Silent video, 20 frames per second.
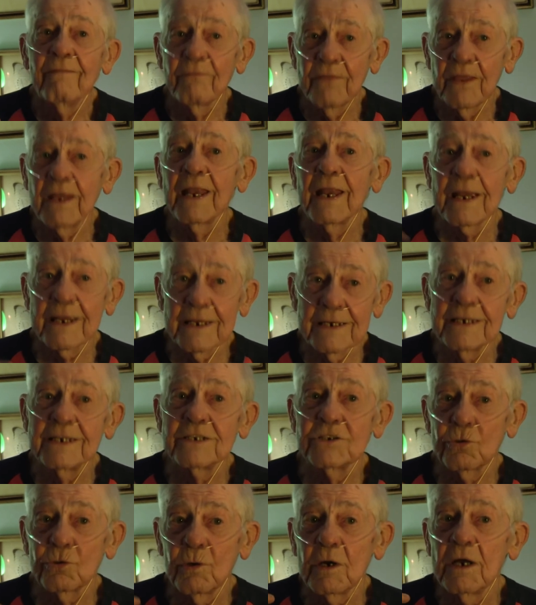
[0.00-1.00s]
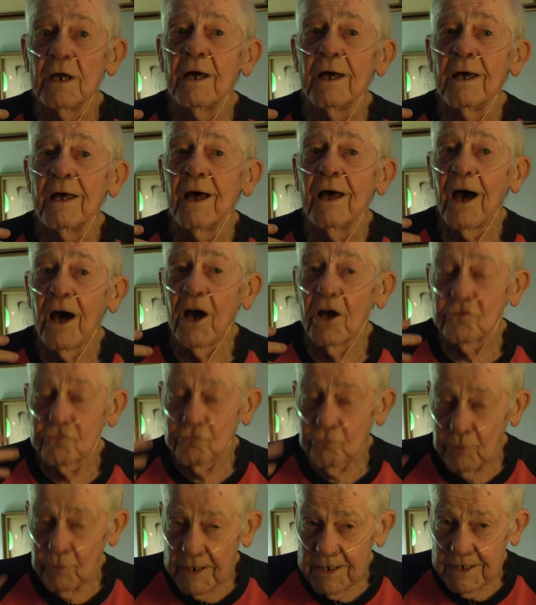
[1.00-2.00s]
Then I got into a, a
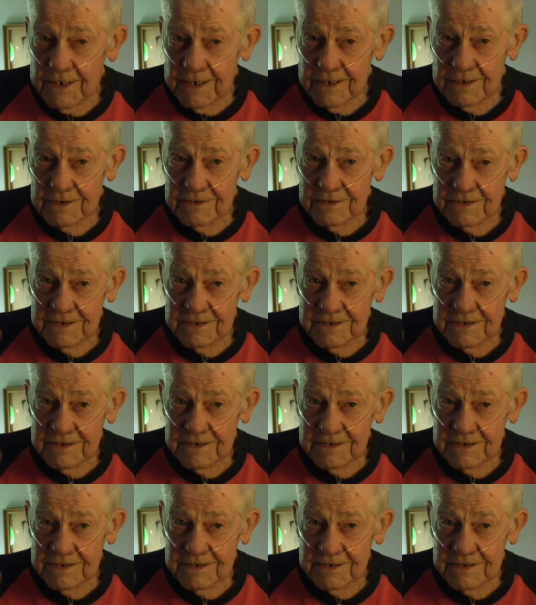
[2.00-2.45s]
drinking